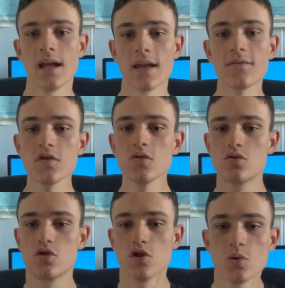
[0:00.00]
If you
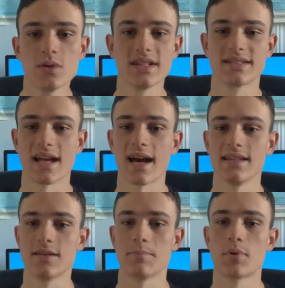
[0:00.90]
do
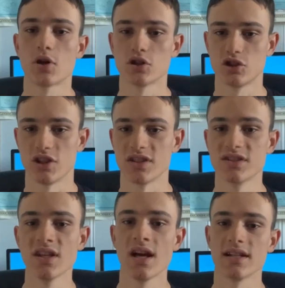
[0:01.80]
decide to
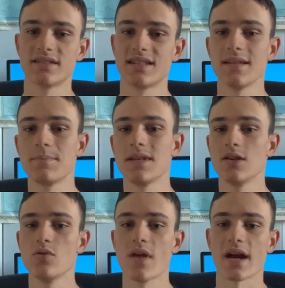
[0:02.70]
purchase a C P
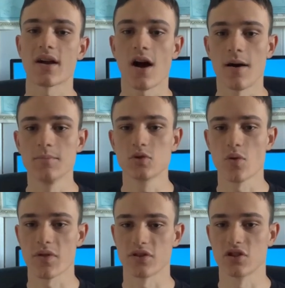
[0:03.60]
U that comes
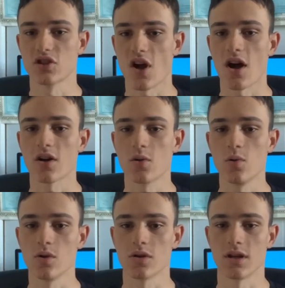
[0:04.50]
with a stock
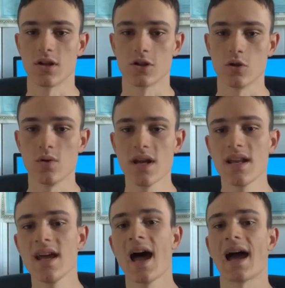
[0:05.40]
cooler
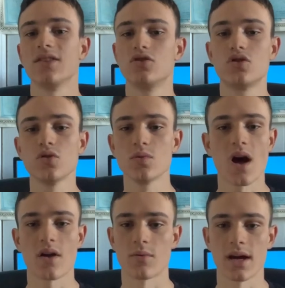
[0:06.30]
included, I do
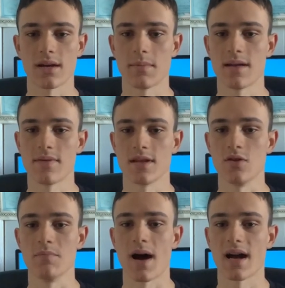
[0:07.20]
not recommend that
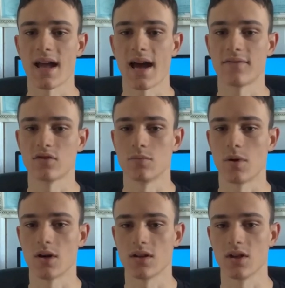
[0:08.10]
you buy
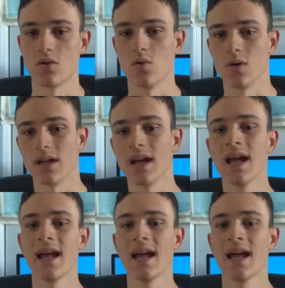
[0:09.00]
aftermarket cooling